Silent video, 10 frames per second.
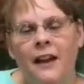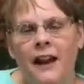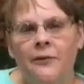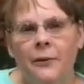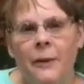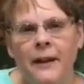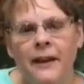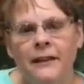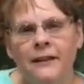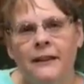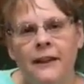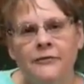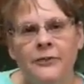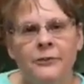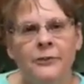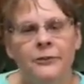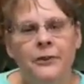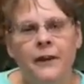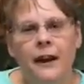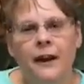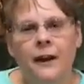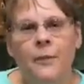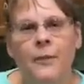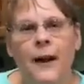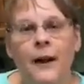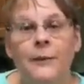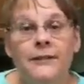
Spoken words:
Hi everybody, good afternoon. I